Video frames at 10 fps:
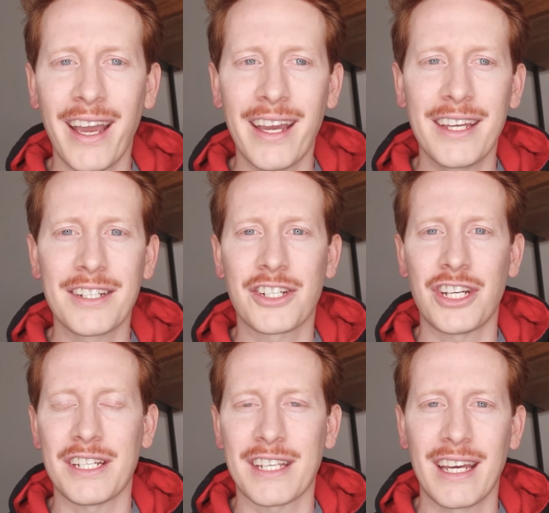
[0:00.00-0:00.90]
And
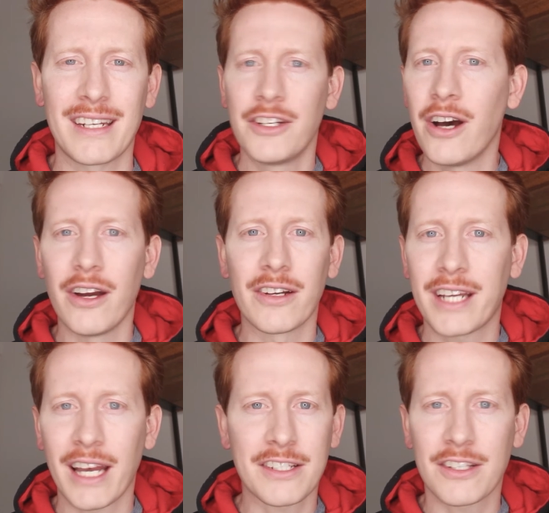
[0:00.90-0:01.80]
she said, no,
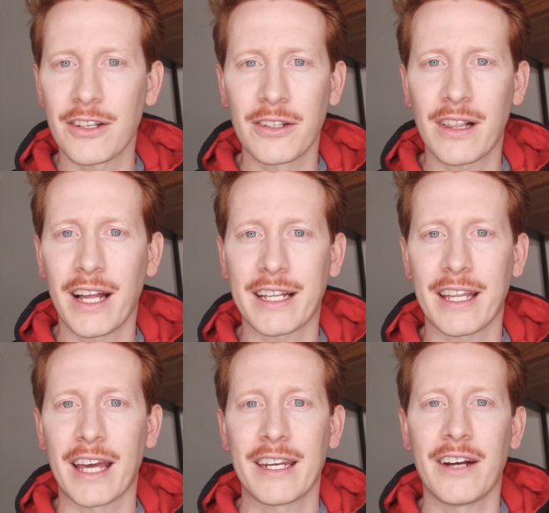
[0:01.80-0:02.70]
cats don't look like
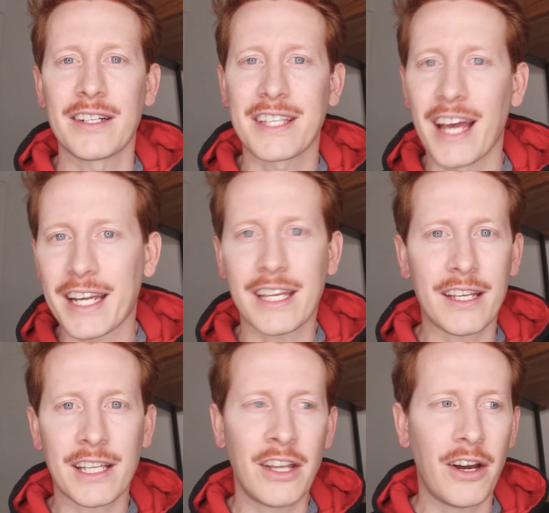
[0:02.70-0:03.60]
that. And I was like,
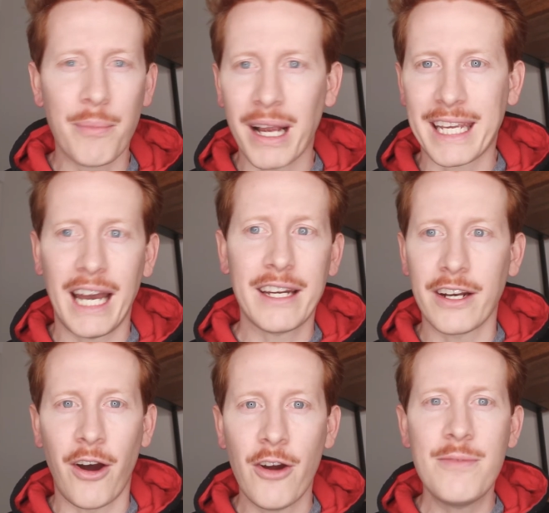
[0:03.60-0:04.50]
no, my cat at
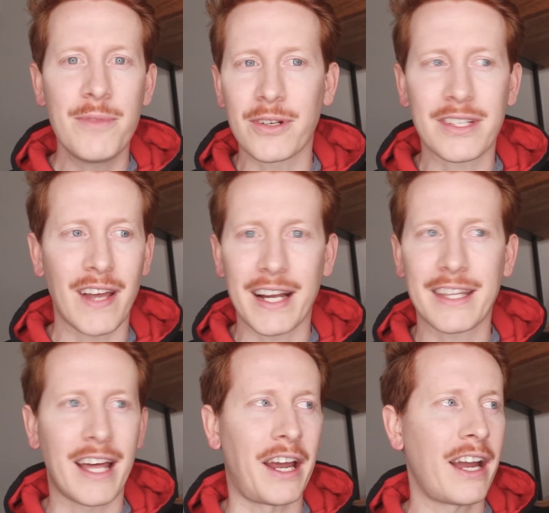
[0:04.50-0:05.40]
home looks like
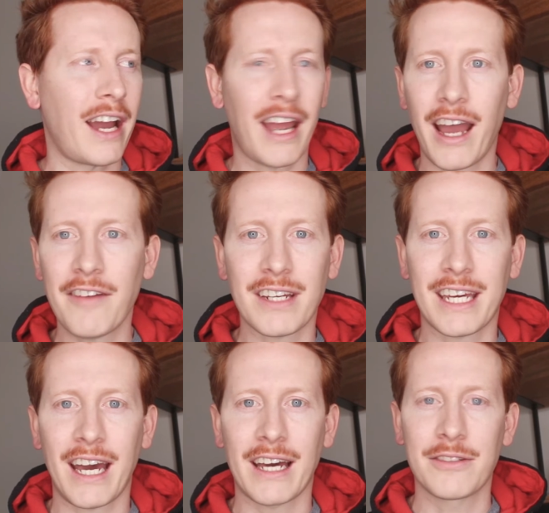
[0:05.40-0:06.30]
that. I have a
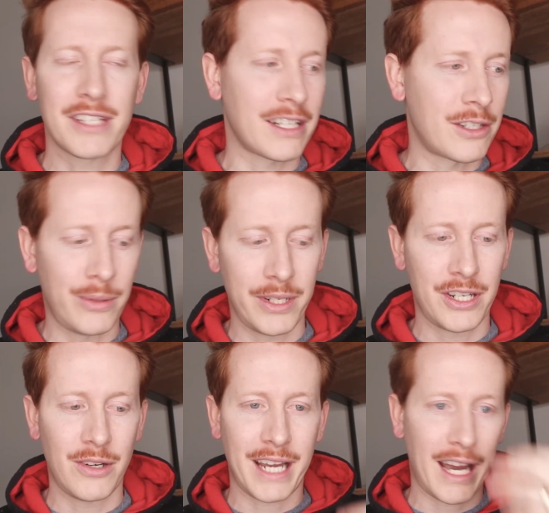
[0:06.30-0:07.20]
cat. It was like a
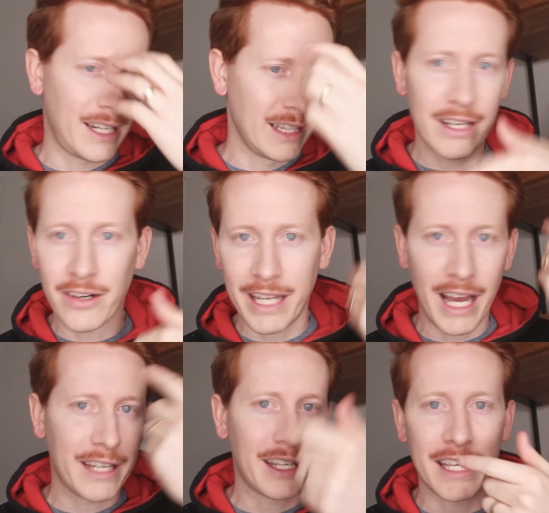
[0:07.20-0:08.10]
tortoiseshell cat. It literally
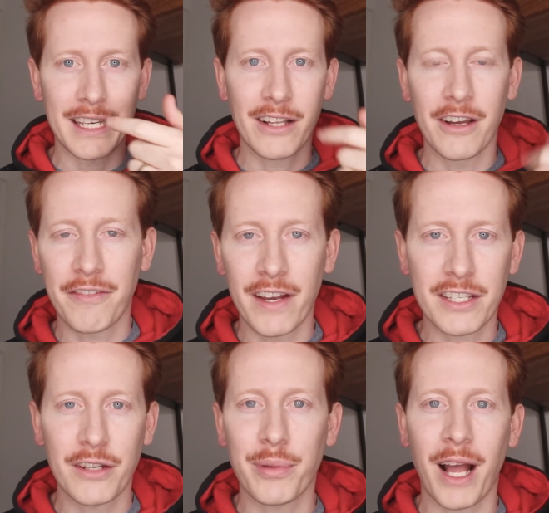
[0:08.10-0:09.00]
had like a yellow
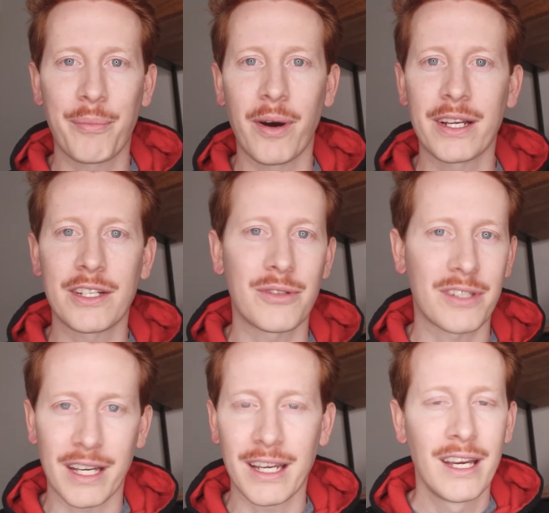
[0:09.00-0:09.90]
face and a black body. And she was
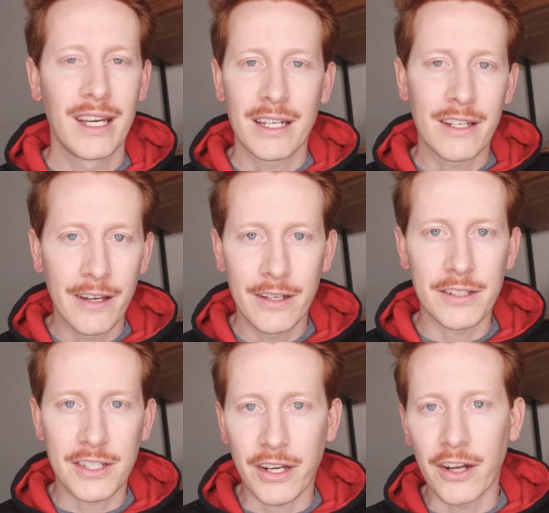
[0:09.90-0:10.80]
like, no,
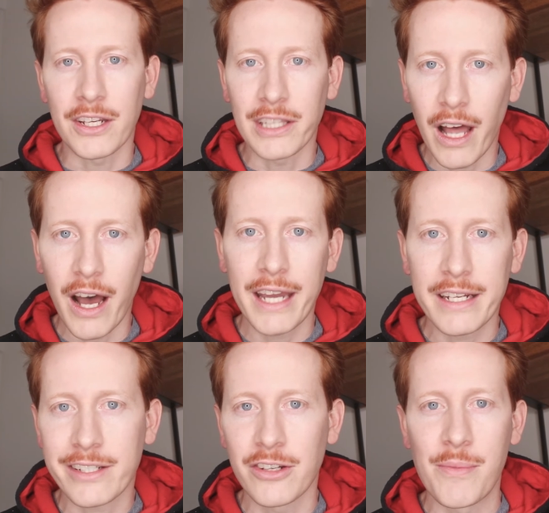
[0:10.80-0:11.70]
Scott, you're
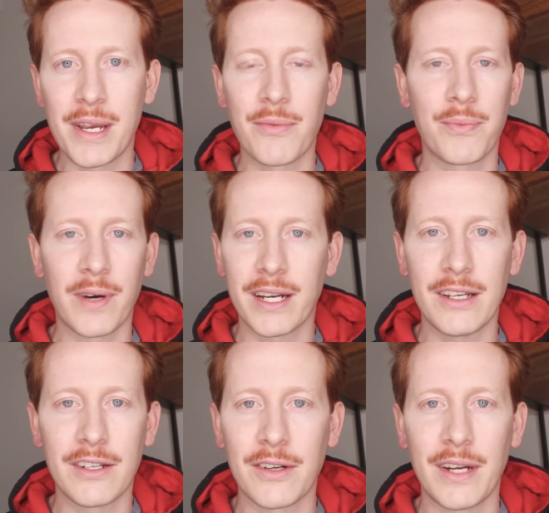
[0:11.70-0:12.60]
lying to me. What are
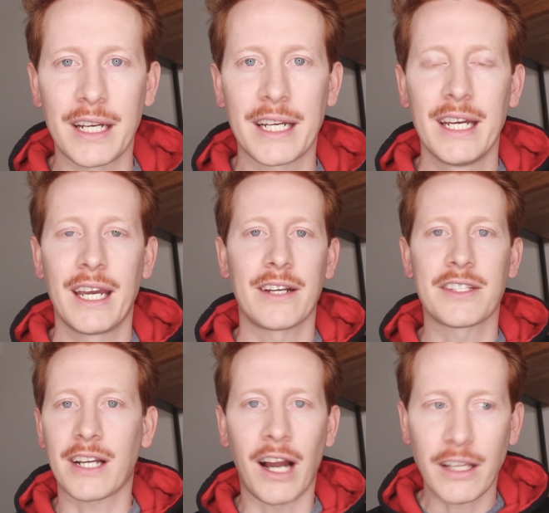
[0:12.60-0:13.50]
you doing? And I was
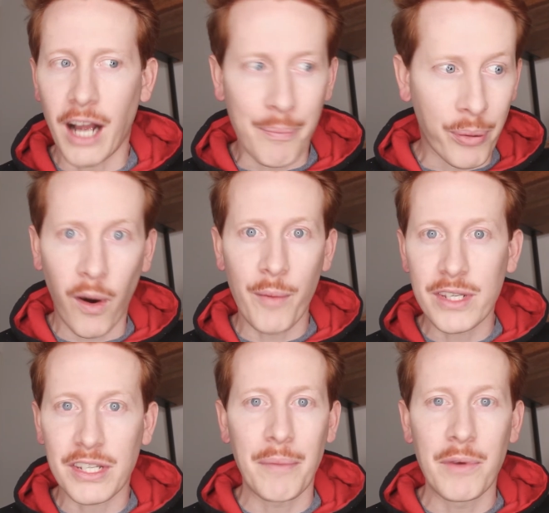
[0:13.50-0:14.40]
like, I
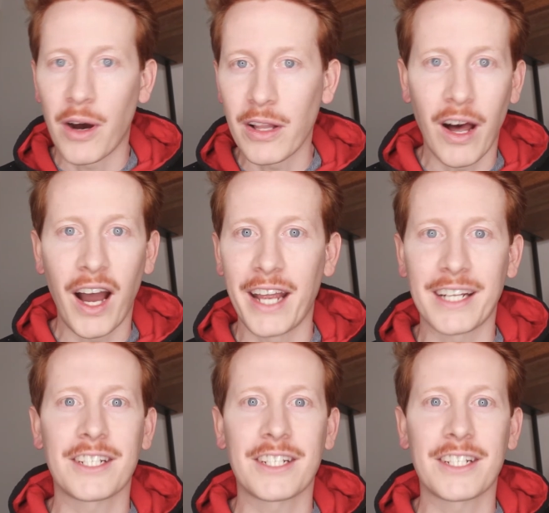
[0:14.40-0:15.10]
promise I'm not lying.